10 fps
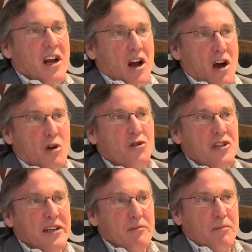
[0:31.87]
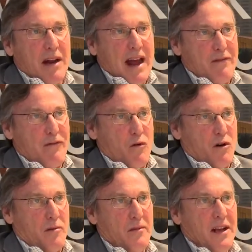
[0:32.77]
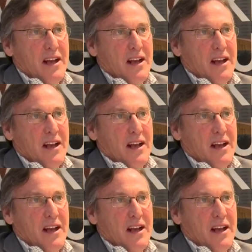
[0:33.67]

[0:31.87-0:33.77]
hosting platform